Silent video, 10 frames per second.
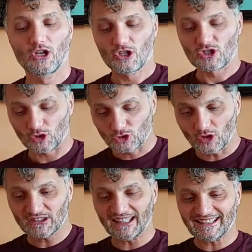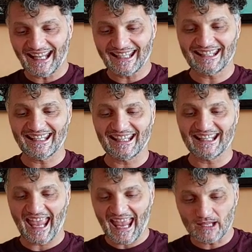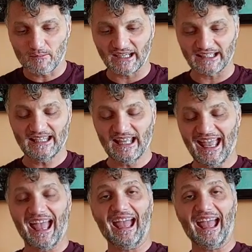So don't let anything and anybody,